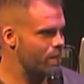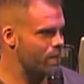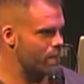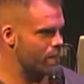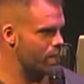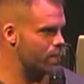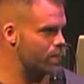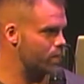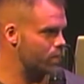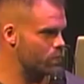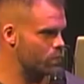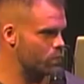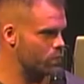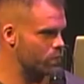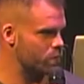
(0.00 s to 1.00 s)
and
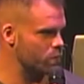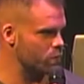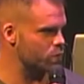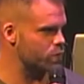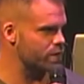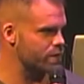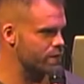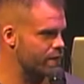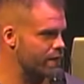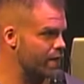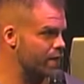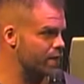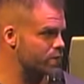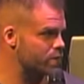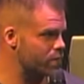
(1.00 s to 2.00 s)
with no strings
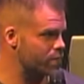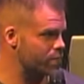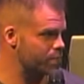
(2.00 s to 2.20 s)
attached.